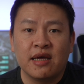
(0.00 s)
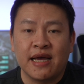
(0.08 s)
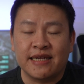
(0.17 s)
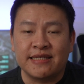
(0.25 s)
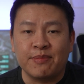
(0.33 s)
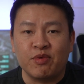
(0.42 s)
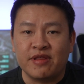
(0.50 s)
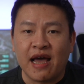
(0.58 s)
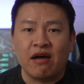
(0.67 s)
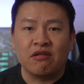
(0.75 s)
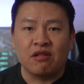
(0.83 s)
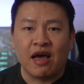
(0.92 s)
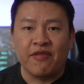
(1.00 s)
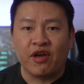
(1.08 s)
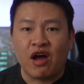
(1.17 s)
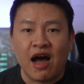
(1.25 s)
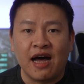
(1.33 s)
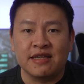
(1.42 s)
except without a lot of the
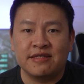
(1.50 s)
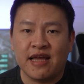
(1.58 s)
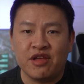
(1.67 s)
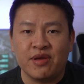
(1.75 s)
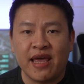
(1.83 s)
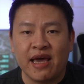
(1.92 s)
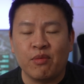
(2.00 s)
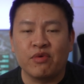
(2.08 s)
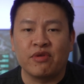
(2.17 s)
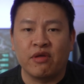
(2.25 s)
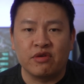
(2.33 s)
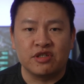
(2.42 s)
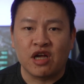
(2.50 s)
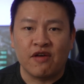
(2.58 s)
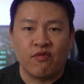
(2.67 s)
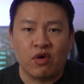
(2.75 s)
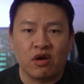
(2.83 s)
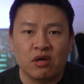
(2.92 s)
cost that you get with the other
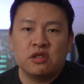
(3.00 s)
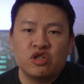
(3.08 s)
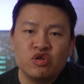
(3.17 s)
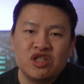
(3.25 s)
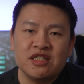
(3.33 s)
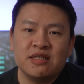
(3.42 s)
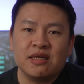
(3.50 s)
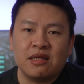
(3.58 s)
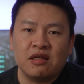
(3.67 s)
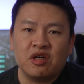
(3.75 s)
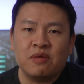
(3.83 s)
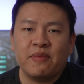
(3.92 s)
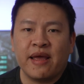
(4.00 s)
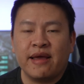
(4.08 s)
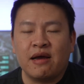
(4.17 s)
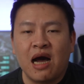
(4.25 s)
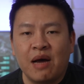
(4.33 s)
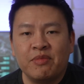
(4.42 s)
software. So just to clear up a
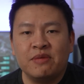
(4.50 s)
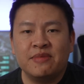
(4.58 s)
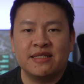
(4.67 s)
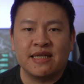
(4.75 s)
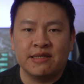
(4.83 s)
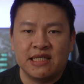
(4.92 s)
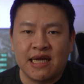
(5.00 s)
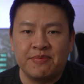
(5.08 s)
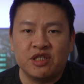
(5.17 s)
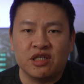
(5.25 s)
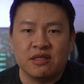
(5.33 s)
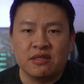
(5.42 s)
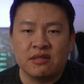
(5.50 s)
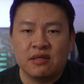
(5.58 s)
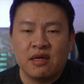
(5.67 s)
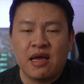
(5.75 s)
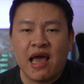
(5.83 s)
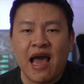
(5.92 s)
common misconception,
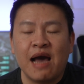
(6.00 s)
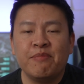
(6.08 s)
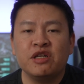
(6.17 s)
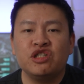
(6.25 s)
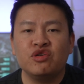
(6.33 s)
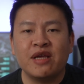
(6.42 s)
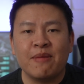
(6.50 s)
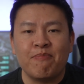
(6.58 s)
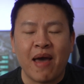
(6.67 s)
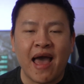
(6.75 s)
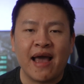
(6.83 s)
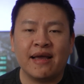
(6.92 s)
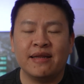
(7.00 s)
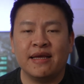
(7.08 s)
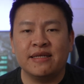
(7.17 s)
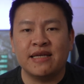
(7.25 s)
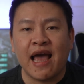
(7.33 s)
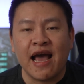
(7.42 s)
how much you get back in
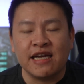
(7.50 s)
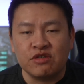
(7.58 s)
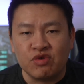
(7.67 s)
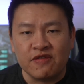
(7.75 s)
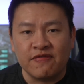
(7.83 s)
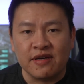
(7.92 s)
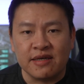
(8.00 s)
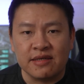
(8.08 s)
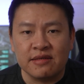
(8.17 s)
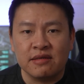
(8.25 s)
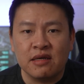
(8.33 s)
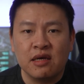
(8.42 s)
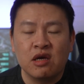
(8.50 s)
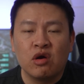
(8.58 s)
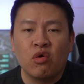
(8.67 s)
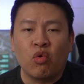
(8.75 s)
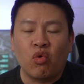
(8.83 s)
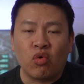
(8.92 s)
a tax refund
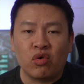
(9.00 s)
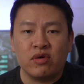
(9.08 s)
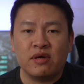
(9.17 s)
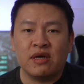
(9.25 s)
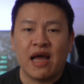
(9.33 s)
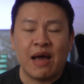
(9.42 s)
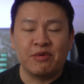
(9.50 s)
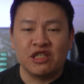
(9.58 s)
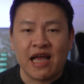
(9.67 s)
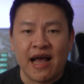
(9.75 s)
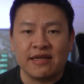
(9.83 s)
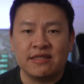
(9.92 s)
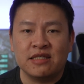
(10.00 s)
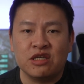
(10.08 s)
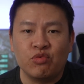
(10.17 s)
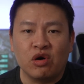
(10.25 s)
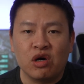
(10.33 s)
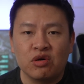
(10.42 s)
or how much taxes you
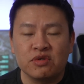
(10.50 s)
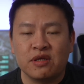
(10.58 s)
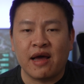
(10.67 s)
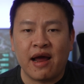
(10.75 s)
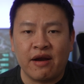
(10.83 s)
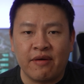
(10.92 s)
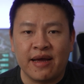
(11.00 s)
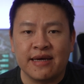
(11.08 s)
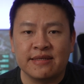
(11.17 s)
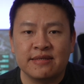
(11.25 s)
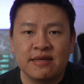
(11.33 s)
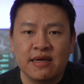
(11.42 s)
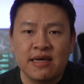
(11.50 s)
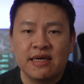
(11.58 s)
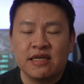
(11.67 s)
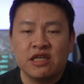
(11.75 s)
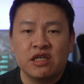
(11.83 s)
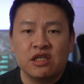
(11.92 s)
will owe IRS
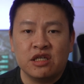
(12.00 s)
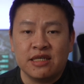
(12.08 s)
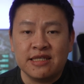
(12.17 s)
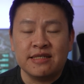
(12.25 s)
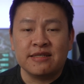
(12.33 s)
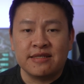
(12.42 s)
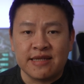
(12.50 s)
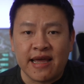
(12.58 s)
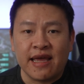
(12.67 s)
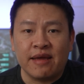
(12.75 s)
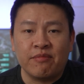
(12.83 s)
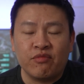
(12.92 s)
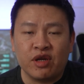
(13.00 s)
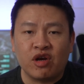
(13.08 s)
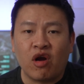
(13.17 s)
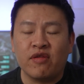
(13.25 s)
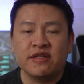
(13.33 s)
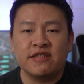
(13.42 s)
is the same
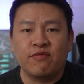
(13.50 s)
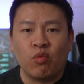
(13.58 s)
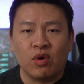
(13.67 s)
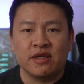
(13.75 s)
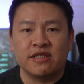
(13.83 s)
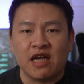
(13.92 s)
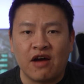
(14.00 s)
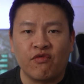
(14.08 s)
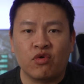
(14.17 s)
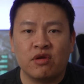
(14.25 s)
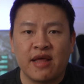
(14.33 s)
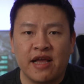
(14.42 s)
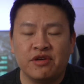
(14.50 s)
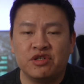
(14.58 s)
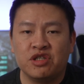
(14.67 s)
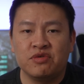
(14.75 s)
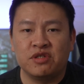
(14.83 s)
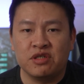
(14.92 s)
regardless of what software that you
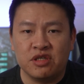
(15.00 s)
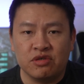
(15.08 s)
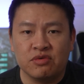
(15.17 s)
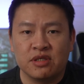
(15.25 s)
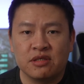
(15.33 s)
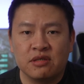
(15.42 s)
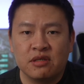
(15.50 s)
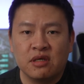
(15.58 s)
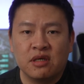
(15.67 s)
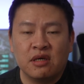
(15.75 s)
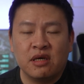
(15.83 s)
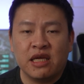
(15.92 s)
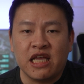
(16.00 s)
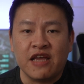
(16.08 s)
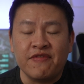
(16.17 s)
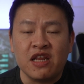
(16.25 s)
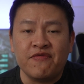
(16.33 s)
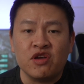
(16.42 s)
choose to use.
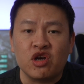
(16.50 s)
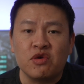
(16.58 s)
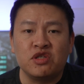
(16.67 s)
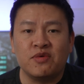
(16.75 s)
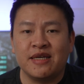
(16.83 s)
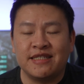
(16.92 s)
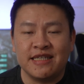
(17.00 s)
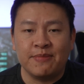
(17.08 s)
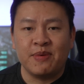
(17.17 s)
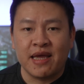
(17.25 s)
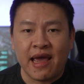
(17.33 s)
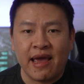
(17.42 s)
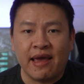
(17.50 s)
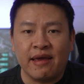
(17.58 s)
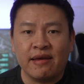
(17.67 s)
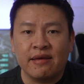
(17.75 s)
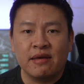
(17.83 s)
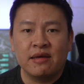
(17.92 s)
Even if you go to a
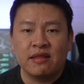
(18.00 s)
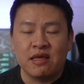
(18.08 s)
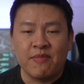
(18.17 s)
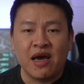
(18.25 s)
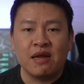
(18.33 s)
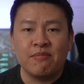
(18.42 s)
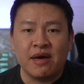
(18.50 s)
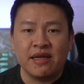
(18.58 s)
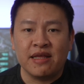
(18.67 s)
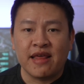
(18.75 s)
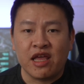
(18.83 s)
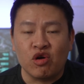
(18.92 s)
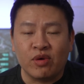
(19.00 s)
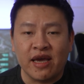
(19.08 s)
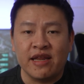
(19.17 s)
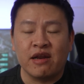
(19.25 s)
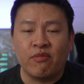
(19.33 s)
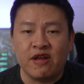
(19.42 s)
CPA, the amount of money that you'll
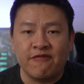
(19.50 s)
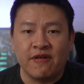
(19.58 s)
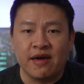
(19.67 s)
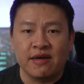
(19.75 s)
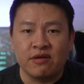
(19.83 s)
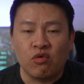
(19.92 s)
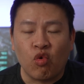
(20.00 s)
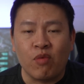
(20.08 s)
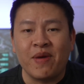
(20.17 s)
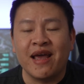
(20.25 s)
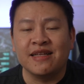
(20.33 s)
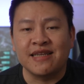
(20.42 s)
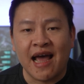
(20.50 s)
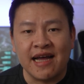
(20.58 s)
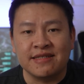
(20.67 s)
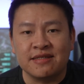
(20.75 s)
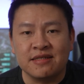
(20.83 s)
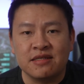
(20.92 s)
get in a refund or pay in
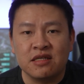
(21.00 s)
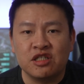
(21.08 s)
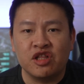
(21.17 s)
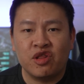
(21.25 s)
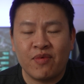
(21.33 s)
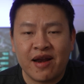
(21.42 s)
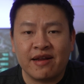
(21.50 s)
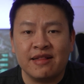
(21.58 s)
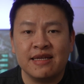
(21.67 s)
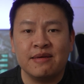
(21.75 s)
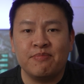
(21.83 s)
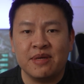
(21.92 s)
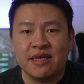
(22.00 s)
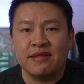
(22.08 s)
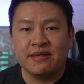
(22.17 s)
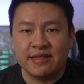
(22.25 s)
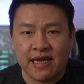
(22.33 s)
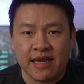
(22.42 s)
taxes should theoretically be
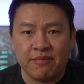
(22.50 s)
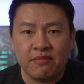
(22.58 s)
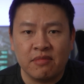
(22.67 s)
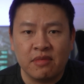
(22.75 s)
the same.